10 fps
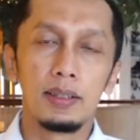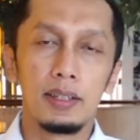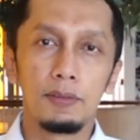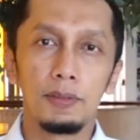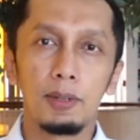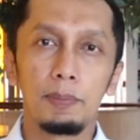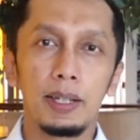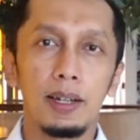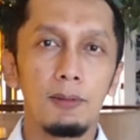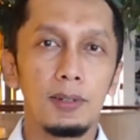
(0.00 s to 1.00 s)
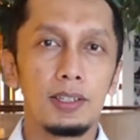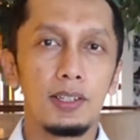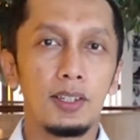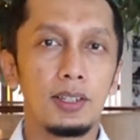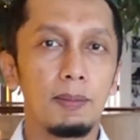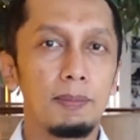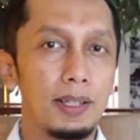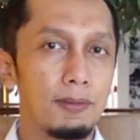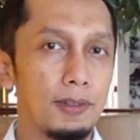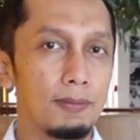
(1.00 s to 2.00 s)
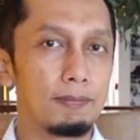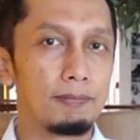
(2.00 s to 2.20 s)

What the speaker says: developing our digital platform?